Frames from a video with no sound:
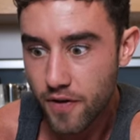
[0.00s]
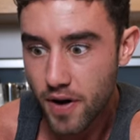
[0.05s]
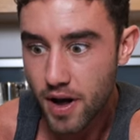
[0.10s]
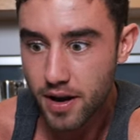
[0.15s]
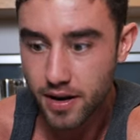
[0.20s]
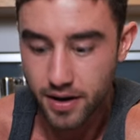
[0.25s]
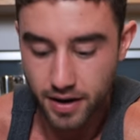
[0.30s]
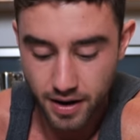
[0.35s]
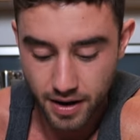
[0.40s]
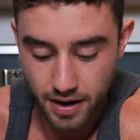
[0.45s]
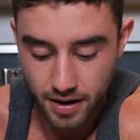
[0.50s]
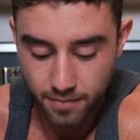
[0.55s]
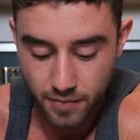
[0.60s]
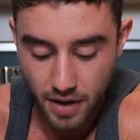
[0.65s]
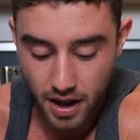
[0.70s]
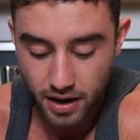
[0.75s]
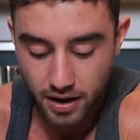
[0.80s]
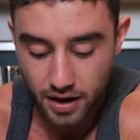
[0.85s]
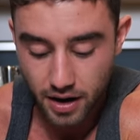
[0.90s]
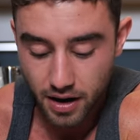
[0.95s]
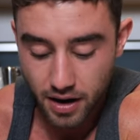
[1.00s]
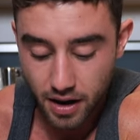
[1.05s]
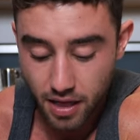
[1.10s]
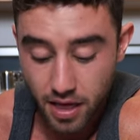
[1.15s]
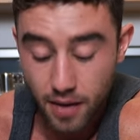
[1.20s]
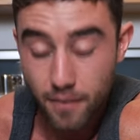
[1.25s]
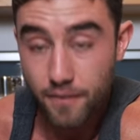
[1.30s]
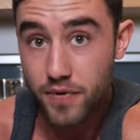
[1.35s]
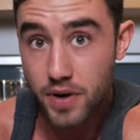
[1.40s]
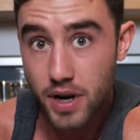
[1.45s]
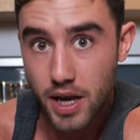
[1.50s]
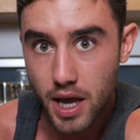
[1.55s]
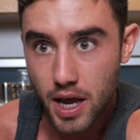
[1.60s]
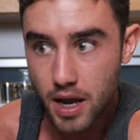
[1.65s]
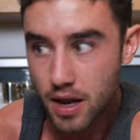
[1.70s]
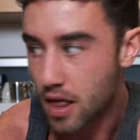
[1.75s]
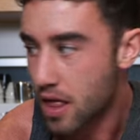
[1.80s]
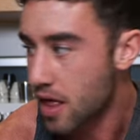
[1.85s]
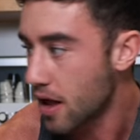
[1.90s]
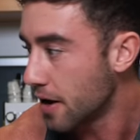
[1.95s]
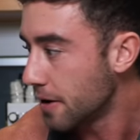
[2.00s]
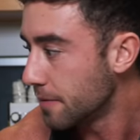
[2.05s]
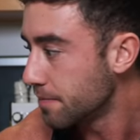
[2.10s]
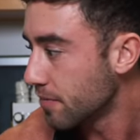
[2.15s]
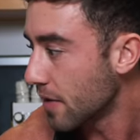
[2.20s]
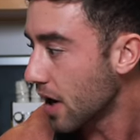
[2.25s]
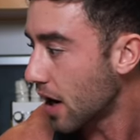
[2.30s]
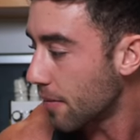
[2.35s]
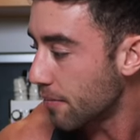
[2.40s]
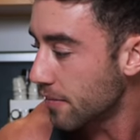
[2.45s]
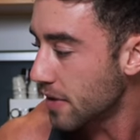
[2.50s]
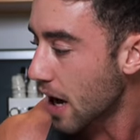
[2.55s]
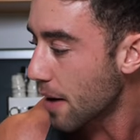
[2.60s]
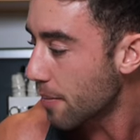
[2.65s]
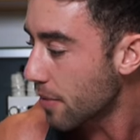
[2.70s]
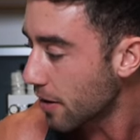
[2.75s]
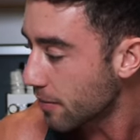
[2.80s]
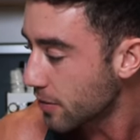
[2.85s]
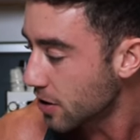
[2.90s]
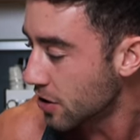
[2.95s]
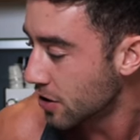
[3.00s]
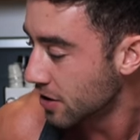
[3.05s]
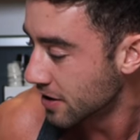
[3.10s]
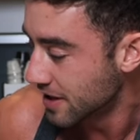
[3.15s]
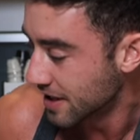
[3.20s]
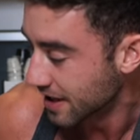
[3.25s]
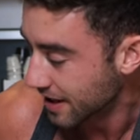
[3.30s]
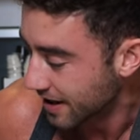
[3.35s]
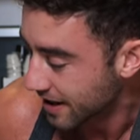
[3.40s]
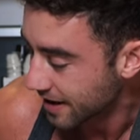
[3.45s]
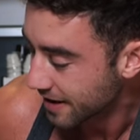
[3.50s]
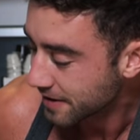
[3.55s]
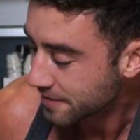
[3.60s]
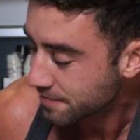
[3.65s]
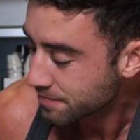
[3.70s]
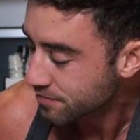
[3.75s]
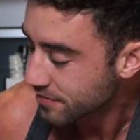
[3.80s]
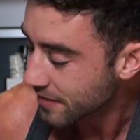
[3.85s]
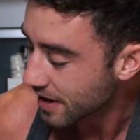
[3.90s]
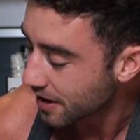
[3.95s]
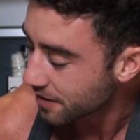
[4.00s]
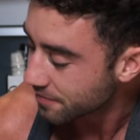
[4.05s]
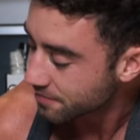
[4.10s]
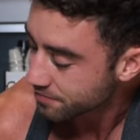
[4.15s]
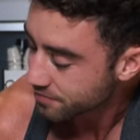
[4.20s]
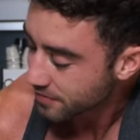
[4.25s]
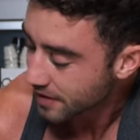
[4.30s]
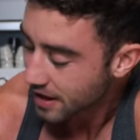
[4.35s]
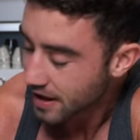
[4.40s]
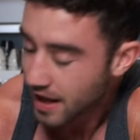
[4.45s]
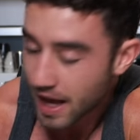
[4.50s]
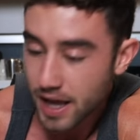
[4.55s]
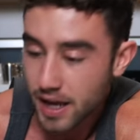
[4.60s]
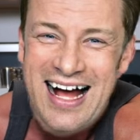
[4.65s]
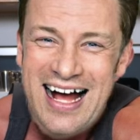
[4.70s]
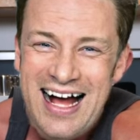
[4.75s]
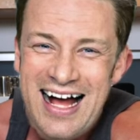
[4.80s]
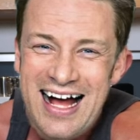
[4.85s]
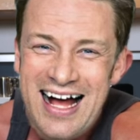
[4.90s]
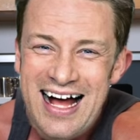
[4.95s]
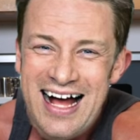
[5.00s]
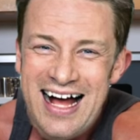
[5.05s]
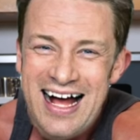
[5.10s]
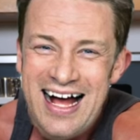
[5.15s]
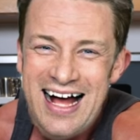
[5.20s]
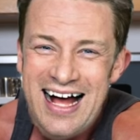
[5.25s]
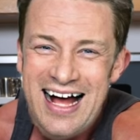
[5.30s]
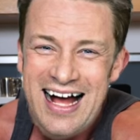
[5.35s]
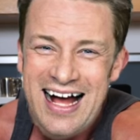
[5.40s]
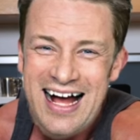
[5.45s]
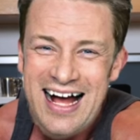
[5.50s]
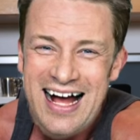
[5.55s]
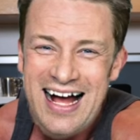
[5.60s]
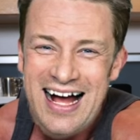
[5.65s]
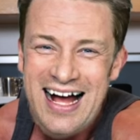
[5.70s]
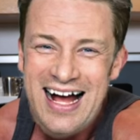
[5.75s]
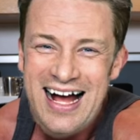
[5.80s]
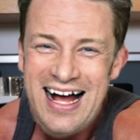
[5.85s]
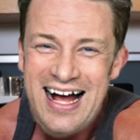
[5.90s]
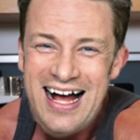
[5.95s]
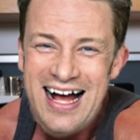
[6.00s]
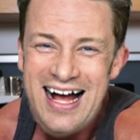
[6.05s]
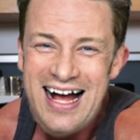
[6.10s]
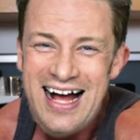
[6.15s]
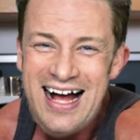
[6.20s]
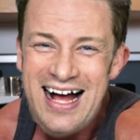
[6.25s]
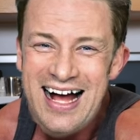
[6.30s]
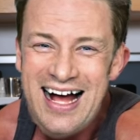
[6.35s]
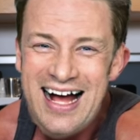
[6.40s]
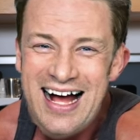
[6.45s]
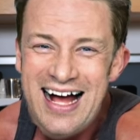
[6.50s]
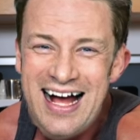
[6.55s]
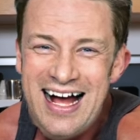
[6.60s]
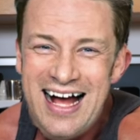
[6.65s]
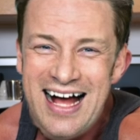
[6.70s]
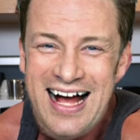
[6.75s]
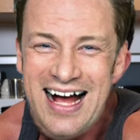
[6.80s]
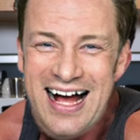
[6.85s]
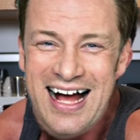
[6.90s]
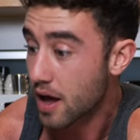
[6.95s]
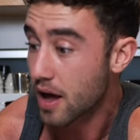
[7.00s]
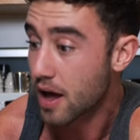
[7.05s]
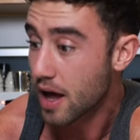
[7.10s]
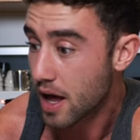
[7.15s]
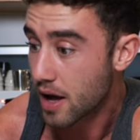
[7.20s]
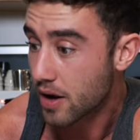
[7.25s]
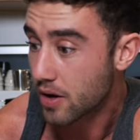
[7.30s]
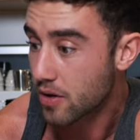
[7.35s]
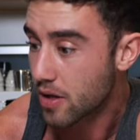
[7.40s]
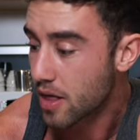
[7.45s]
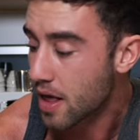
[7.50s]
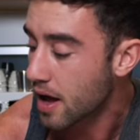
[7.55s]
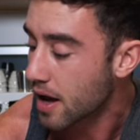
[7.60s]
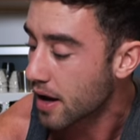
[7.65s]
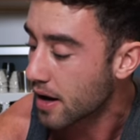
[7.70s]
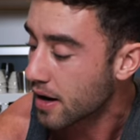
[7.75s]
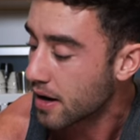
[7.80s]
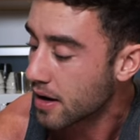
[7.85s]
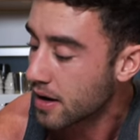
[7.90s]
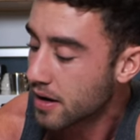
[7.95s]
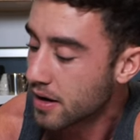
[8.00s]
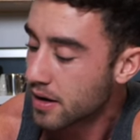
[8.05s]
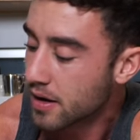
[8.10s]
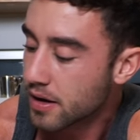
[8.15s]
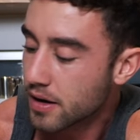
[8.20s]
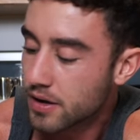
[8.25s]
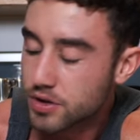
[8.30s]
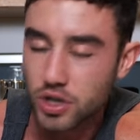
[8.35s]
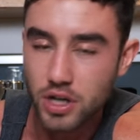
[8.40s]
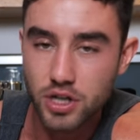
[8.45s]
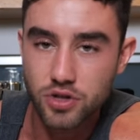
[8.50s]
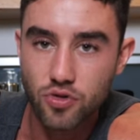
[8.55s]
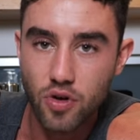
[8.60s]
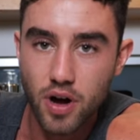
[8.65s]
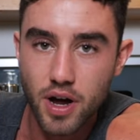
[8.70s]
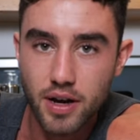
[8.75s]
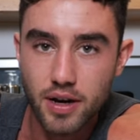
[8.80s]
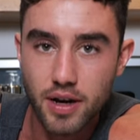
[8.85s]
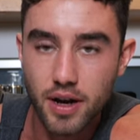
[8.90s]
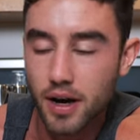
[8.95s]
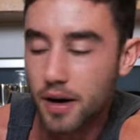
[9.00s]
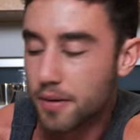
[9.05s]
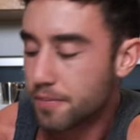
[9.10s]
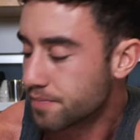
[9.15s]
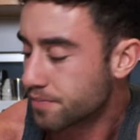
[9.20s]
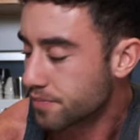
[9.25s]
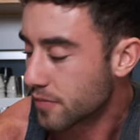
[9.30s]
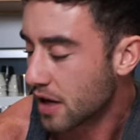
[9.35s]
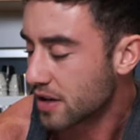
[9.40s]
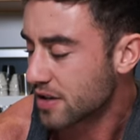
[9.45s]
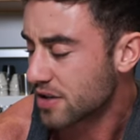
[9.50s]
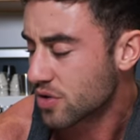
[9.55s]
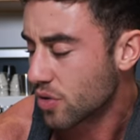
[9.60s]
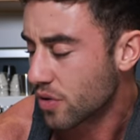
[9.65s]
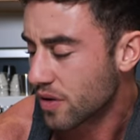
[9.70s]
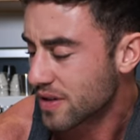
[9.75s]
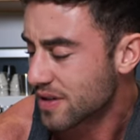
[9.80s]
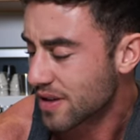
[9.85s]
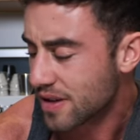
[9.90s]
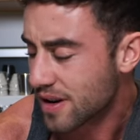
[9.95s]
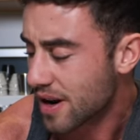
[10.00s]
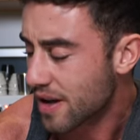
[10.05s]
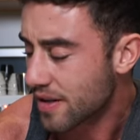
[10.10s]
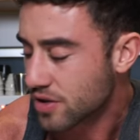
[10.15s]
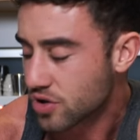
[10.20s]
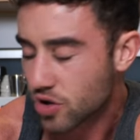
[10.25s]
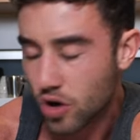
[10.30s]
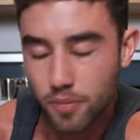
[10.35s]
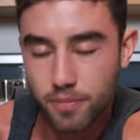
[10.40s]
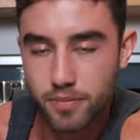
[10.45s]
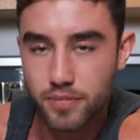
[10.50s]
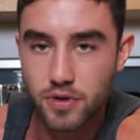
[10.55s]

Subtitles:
fun. It's something for the kids. No, but I'm using, hey kids, today we're just putting toppings on your desserts. How good is that? Just right. I just saw this the other day at the shop,